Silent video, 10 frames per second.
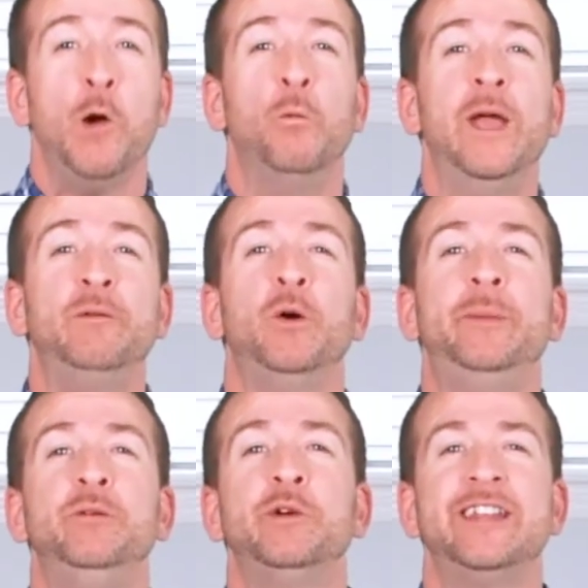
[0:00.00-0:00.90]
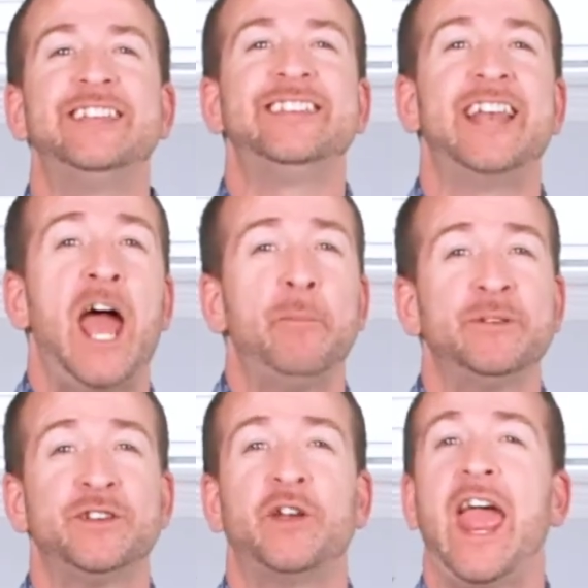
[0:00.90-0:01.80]
We will be releasing an
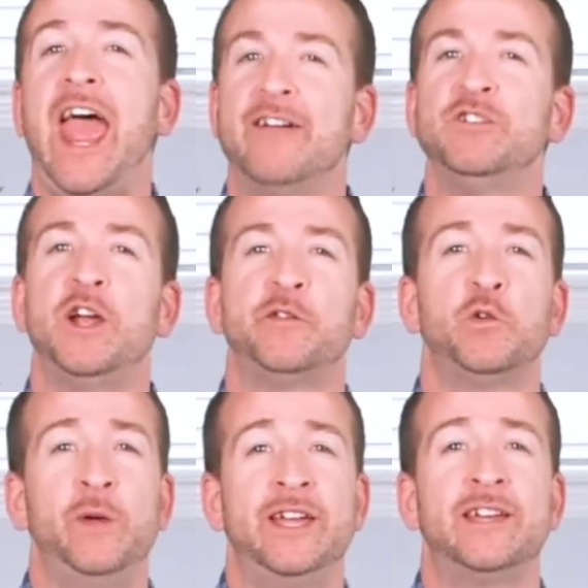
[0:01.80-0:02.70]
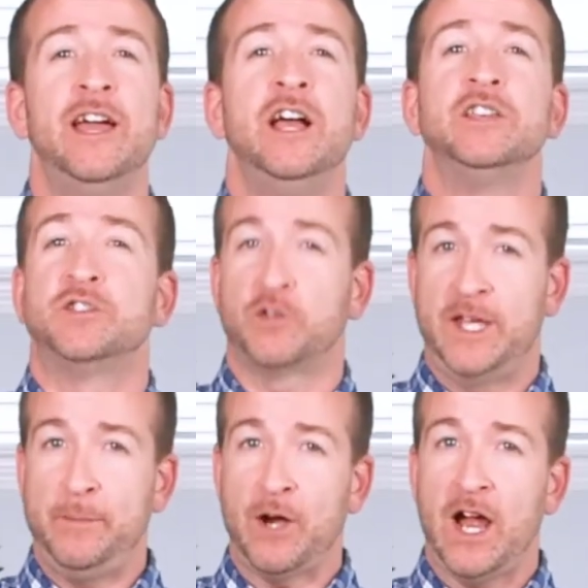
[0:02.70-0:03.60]
episode every other week, so
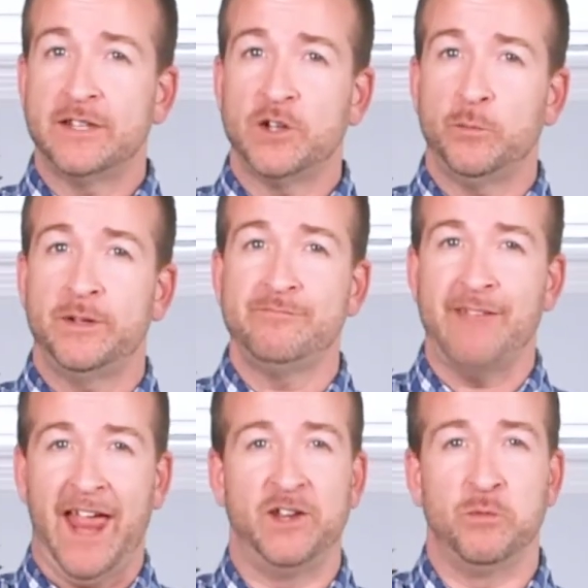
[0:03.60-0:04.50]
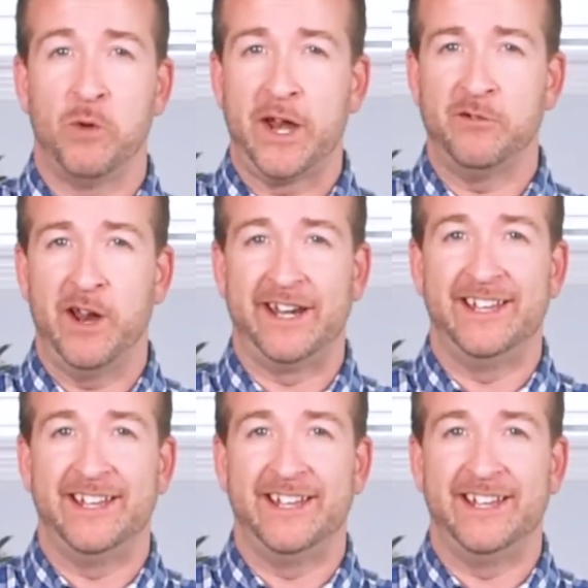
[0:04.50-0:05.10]
keep your eyes open and your brain ready.